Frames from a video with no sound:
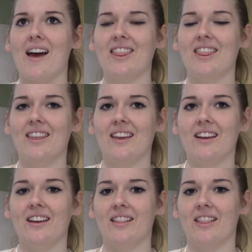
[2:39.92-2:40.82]

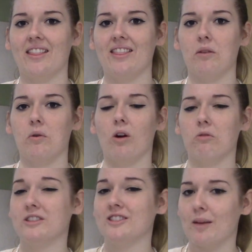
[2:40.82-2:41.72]
think that they were all
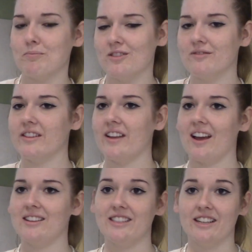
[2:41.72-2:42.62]
receptive to the
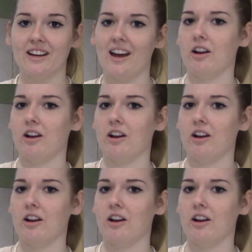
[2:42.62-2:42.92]
idea.